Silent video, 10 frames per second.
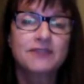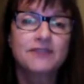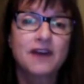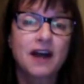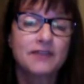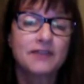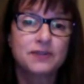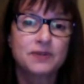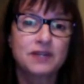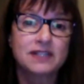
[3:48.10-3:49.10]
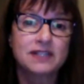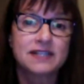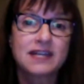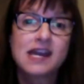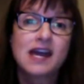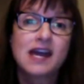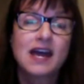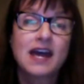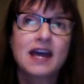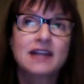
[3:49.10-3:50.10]
5 students.
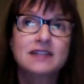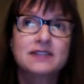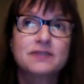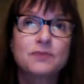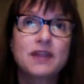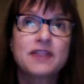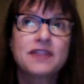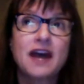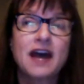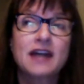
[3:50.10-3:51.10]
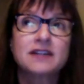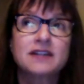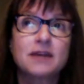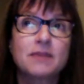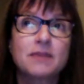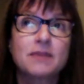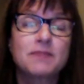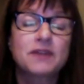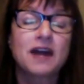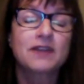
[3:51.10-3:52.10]
And with that, I've been
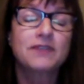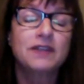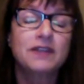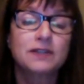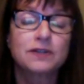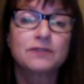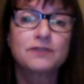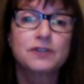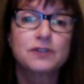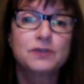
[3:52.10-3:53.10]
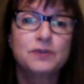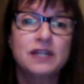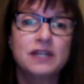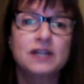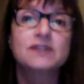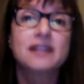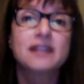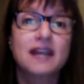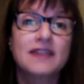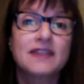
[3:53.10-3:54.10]
with Out of Eden Learn for 2 years,
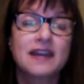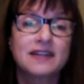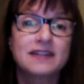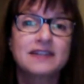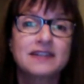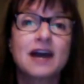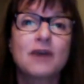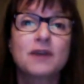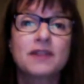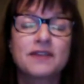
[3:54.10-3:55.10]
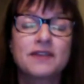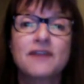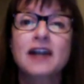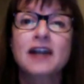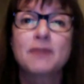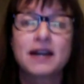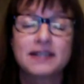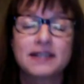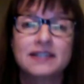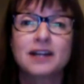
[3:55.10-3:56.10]
and then now with a
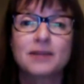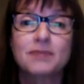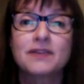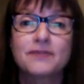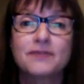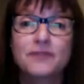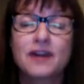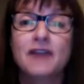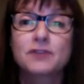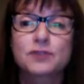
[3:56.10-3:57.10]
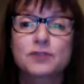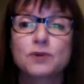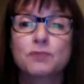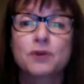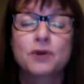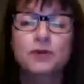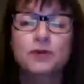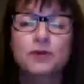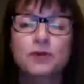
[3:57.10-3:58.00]
Vagabonding Club for an after-school program for